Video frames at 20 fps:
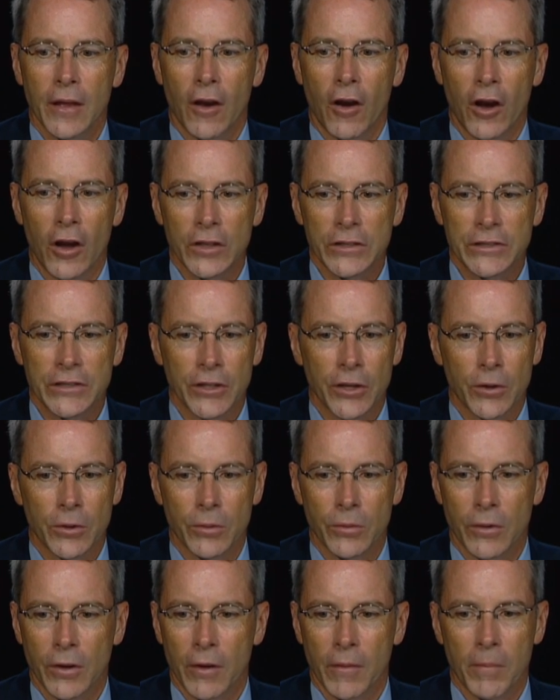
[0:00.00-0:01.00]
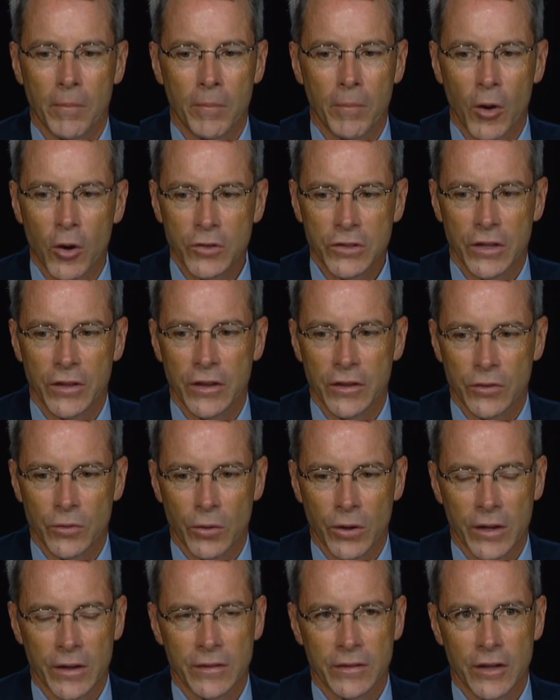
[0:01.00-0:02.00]
Also, most of these
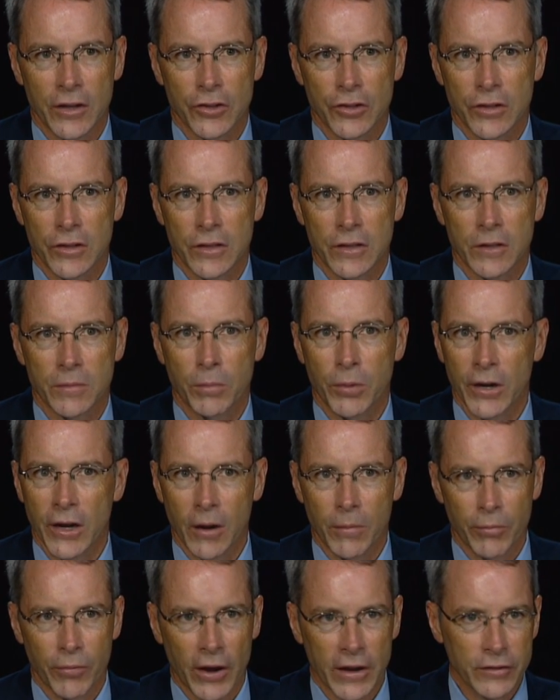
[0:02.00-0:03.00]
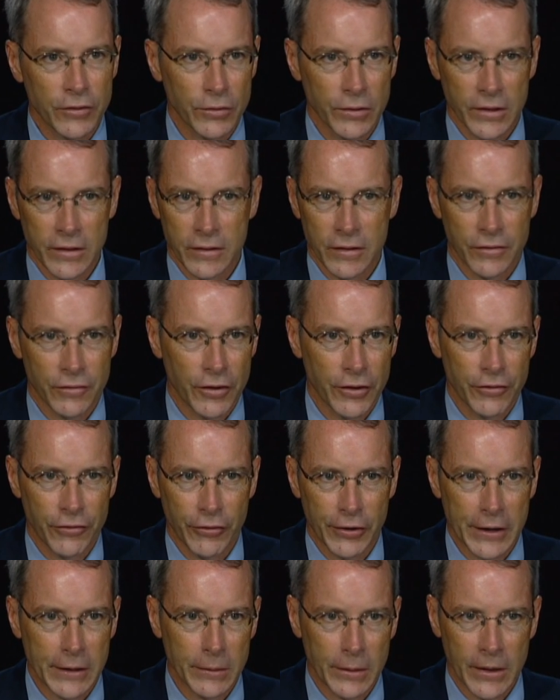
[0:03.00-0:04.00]
organizations put out press releases very
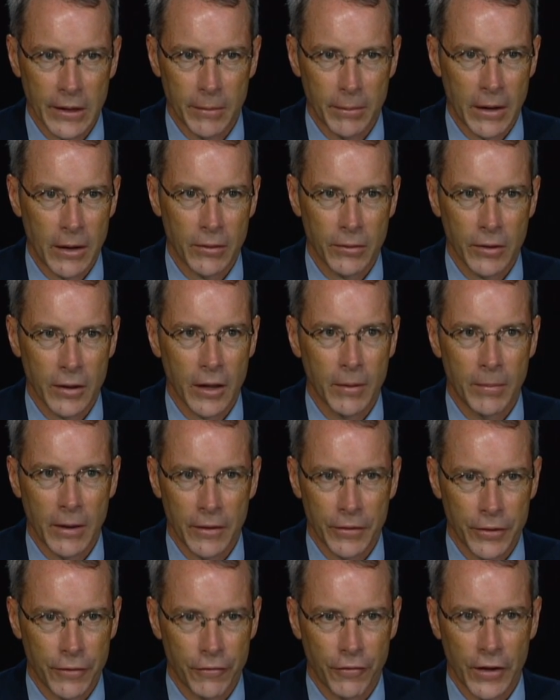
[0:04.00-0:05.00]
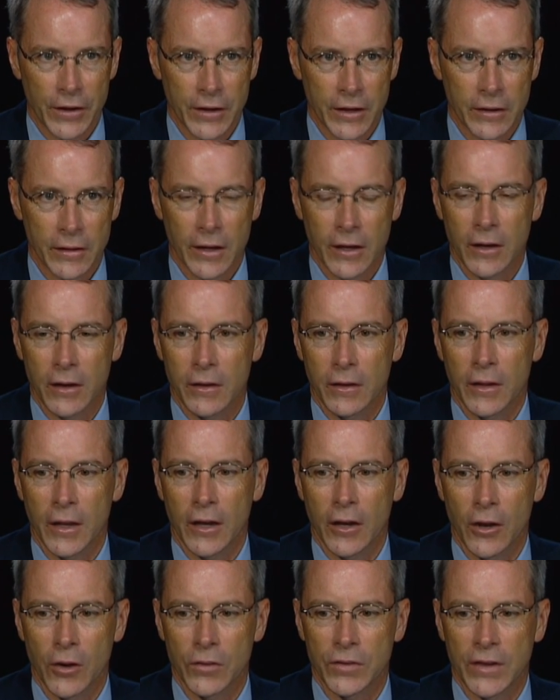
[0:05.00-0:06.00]
frequently about the funding
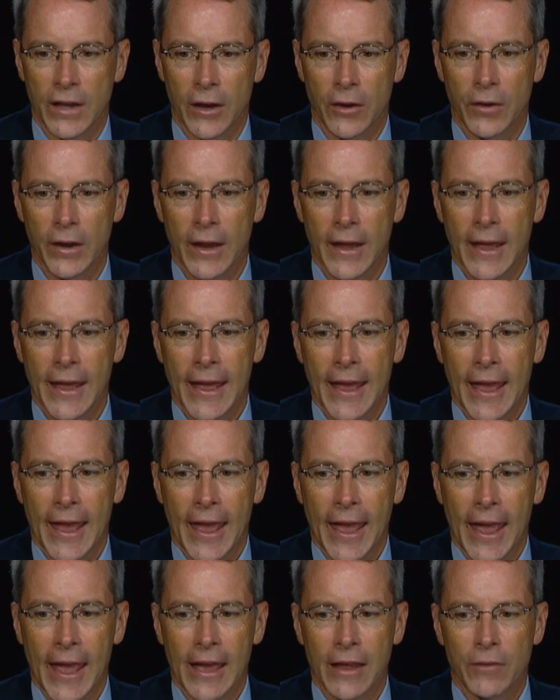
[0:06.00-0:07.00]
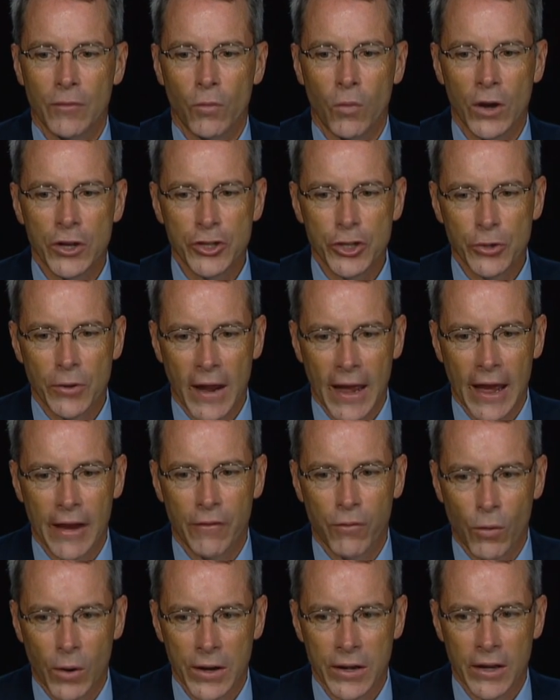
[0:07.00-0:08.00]
that goes out. And once you
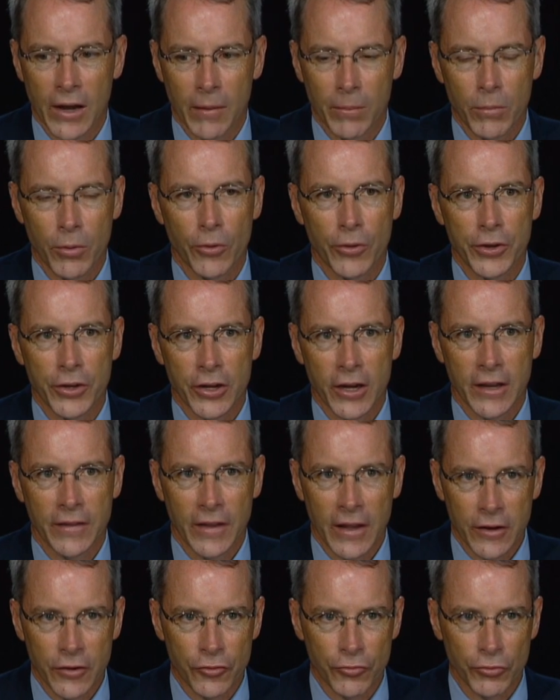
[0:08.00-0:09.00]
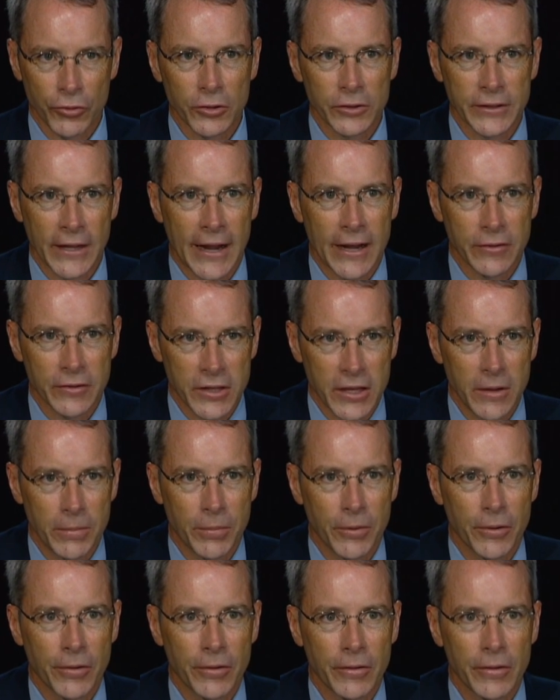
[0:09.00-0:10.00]
have one number, you can then drill down
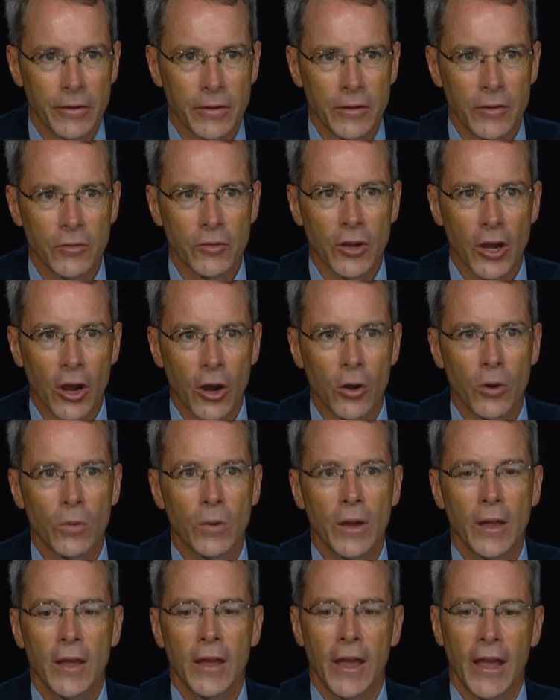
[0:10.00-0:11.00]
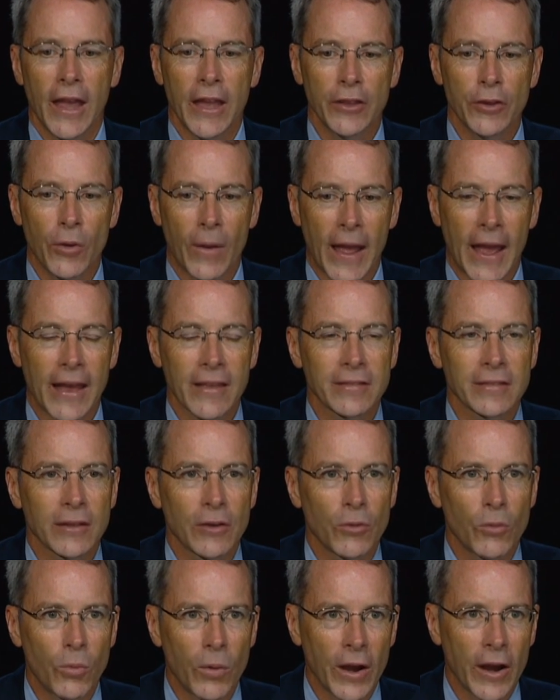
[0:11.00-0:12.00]
deeper. You go and you ask,
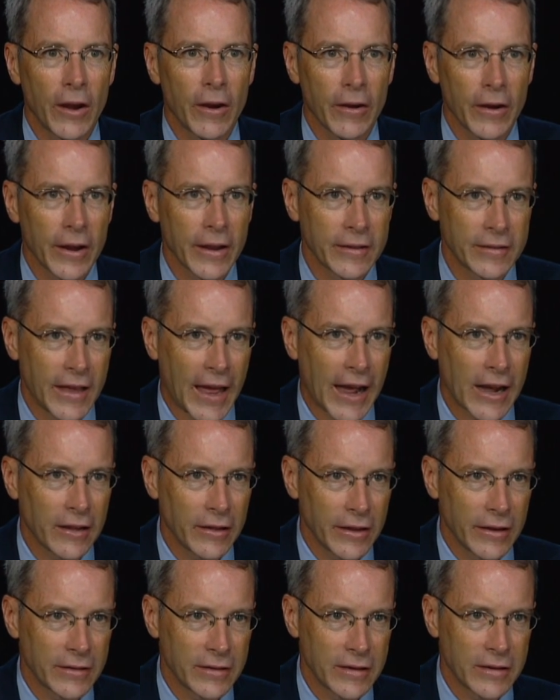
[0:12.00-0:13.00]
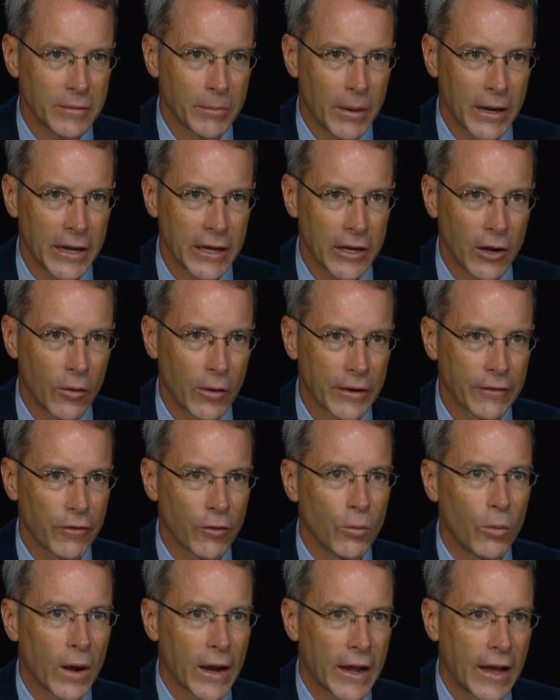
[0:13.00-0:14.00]
where exactly is this money going
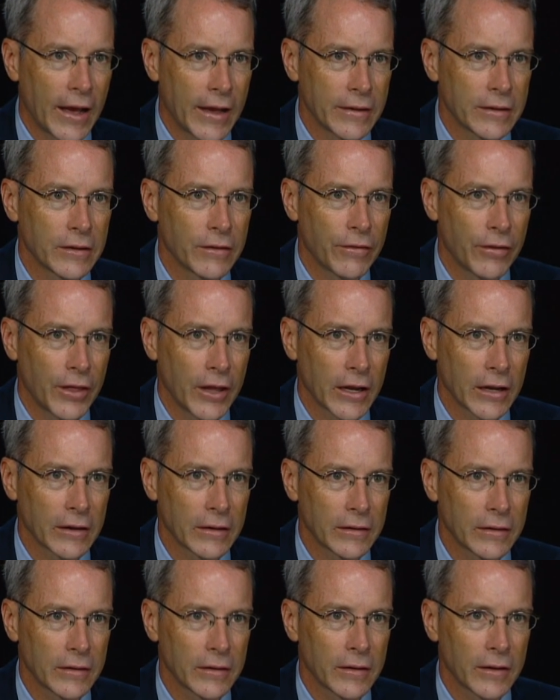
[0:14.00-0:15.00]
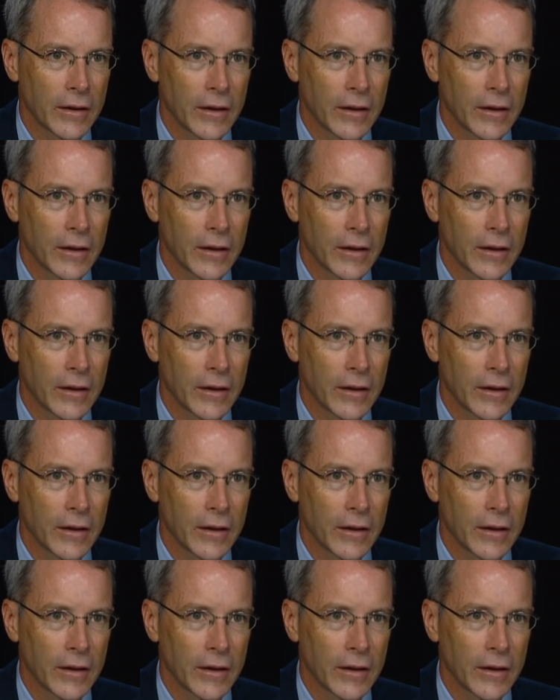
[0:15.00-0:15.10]
for what kinds of things?